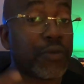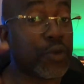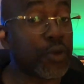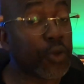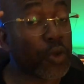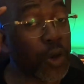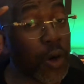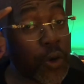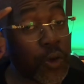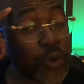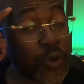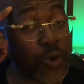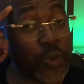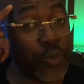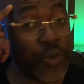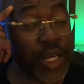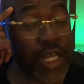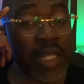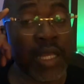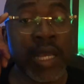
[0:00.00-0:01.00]
to talk to your
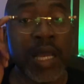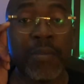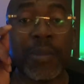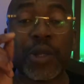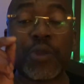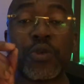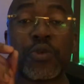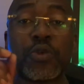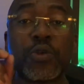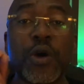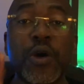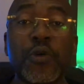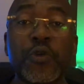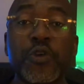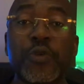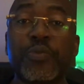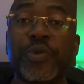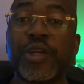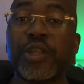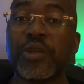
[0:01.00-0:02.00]
brain, but to talk to
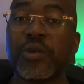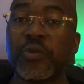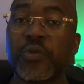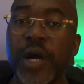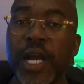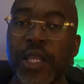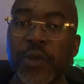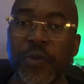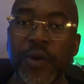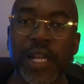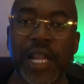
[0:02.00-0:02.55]
your brain the right way.